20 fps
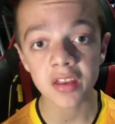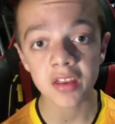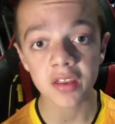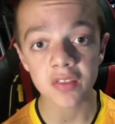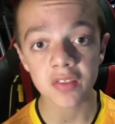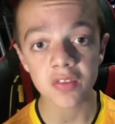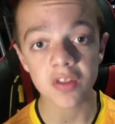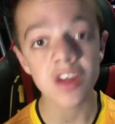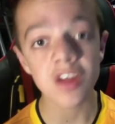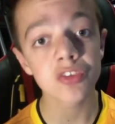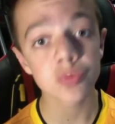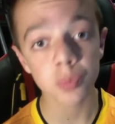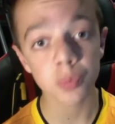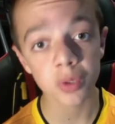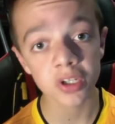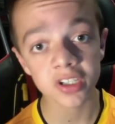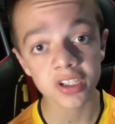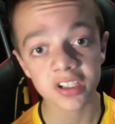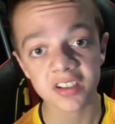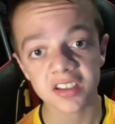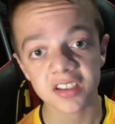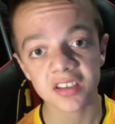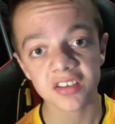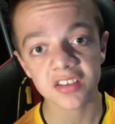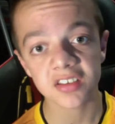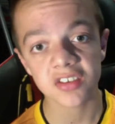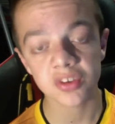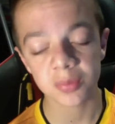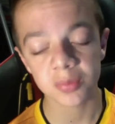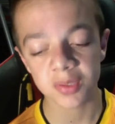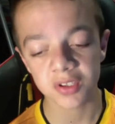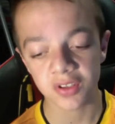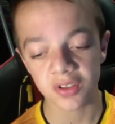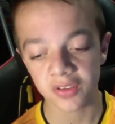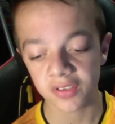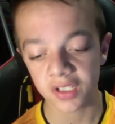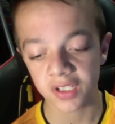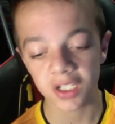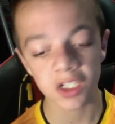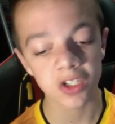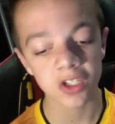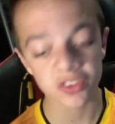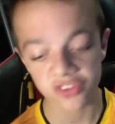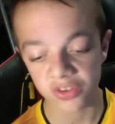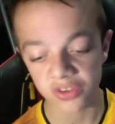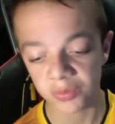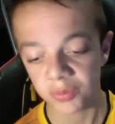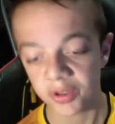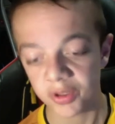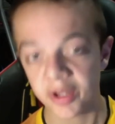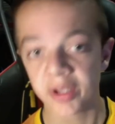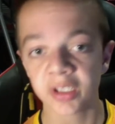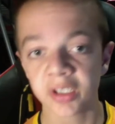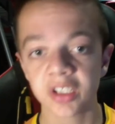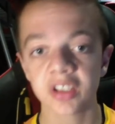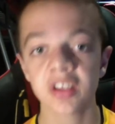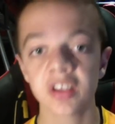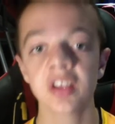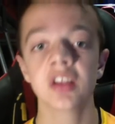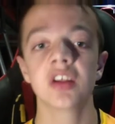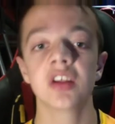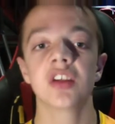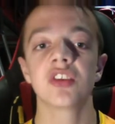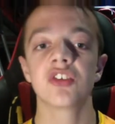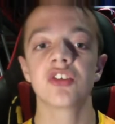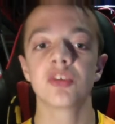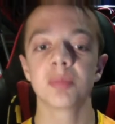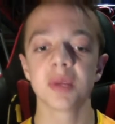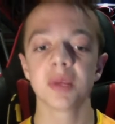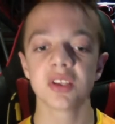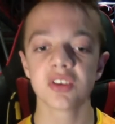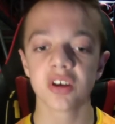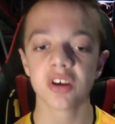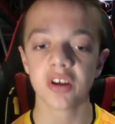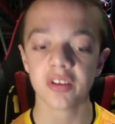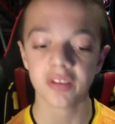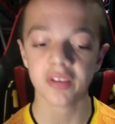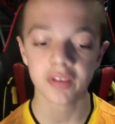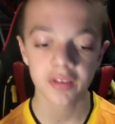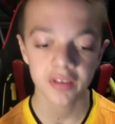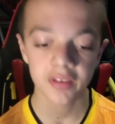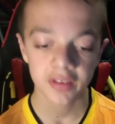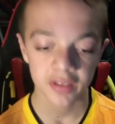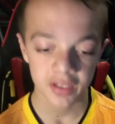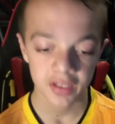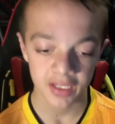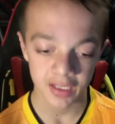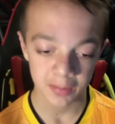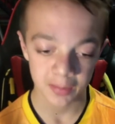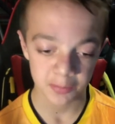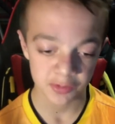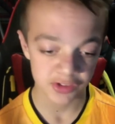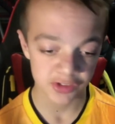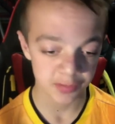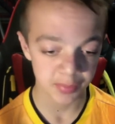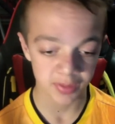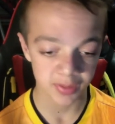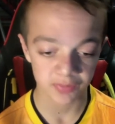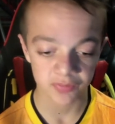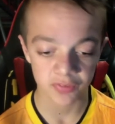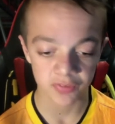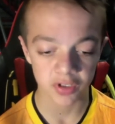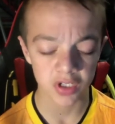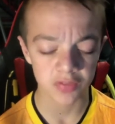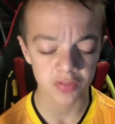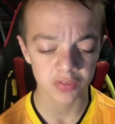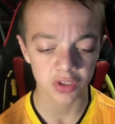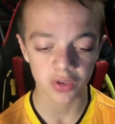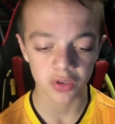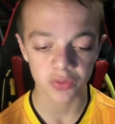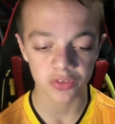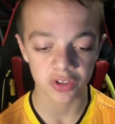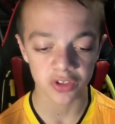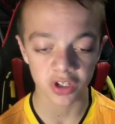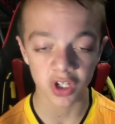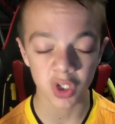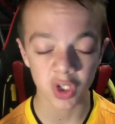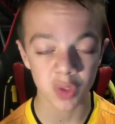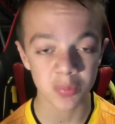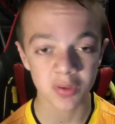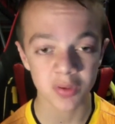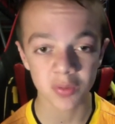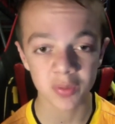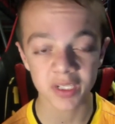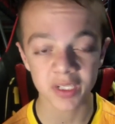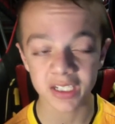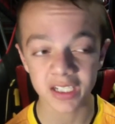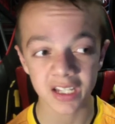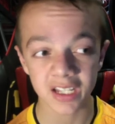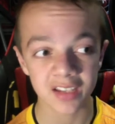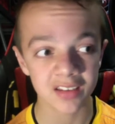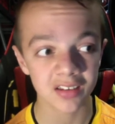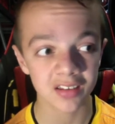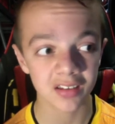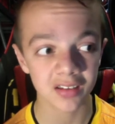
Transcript: there's work to be done, a lot of work to be done. Shipping 5 goals at home at the weekend,